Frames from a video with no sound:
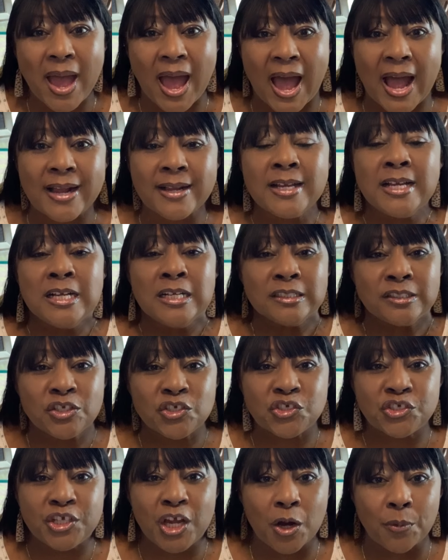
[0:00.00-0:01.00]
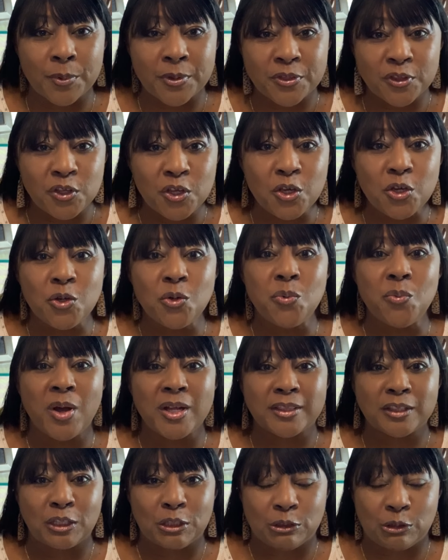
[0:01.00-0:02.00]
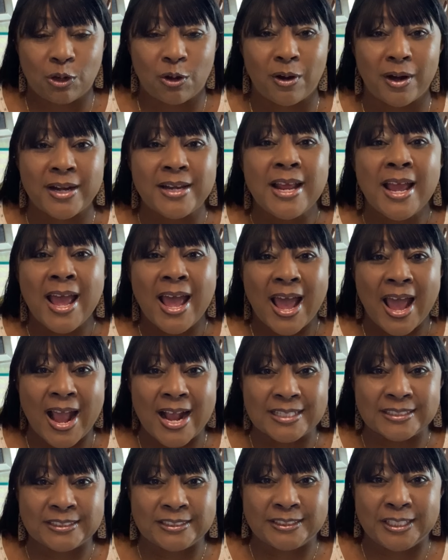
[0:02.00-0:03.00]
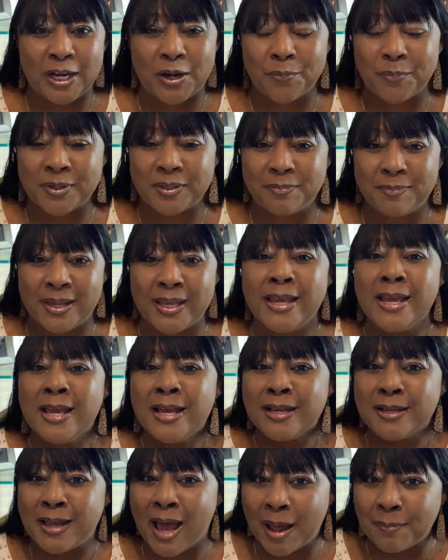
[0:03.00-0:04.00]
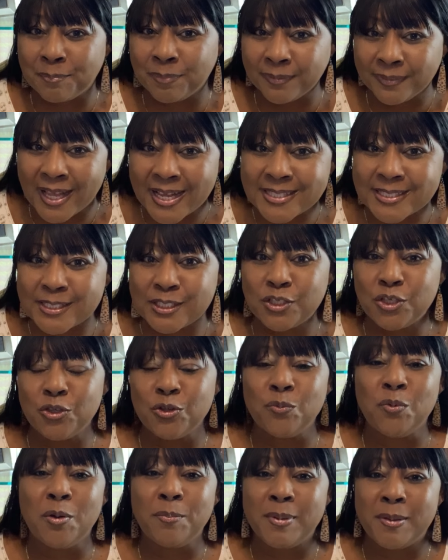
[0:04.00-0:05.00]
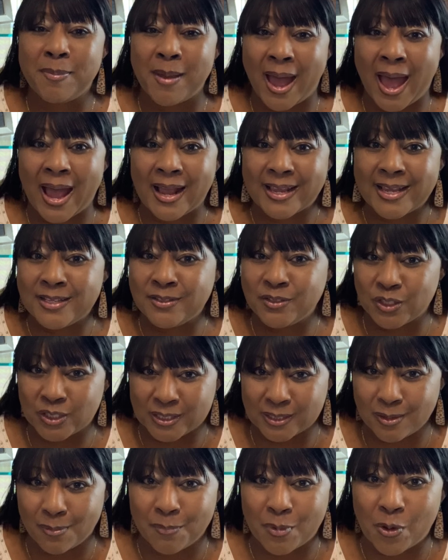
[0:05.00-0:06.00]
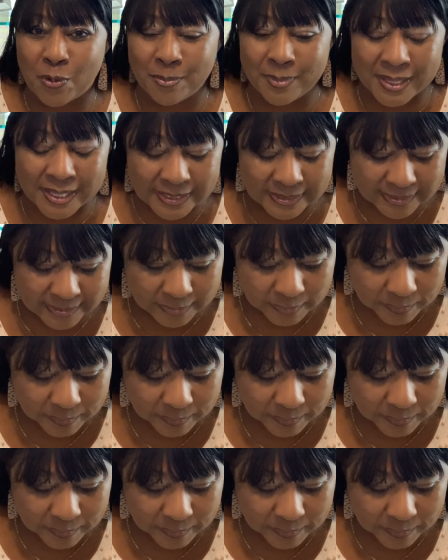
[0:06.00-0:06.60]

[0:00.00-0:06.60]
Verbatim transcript: back to share with you what the Lord has shared with me. God bless you. We'll be back in just a moment.